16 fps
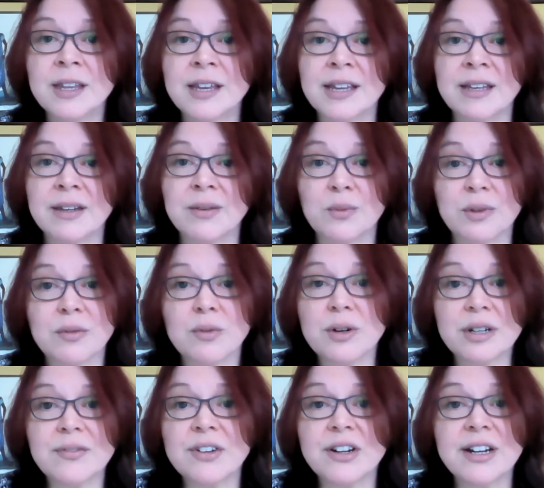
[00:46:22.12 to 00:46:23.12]
And we've
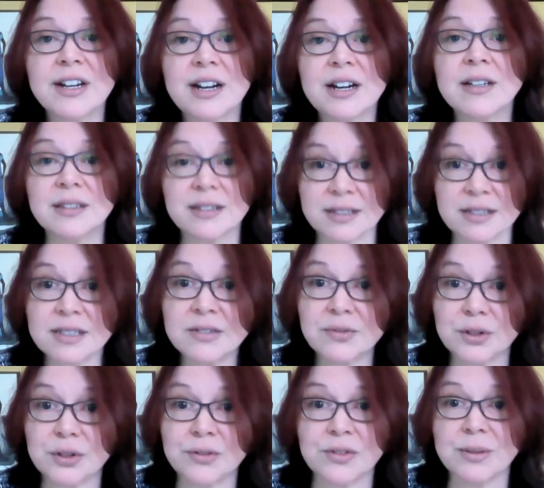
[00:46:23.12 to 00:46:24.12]
worked very hard on this
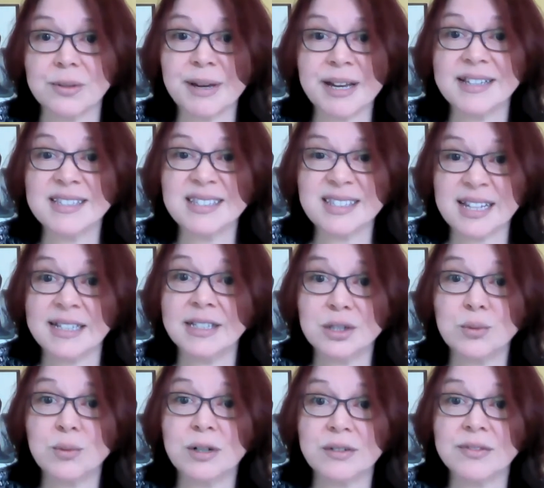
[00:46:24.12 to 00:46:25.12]
for over the past 10 to
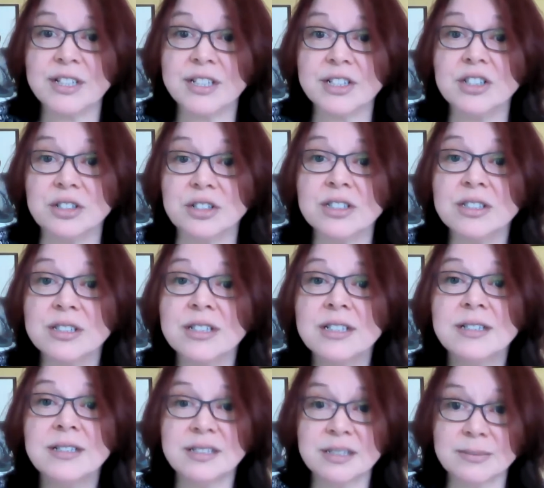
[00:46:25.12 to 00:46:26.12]
12 years
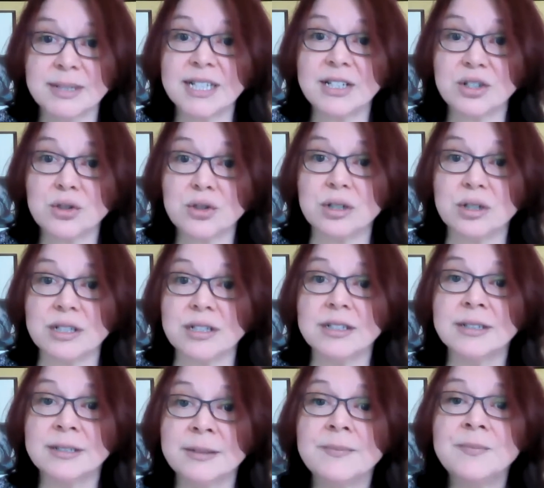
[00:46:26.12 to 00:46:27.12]
to make sure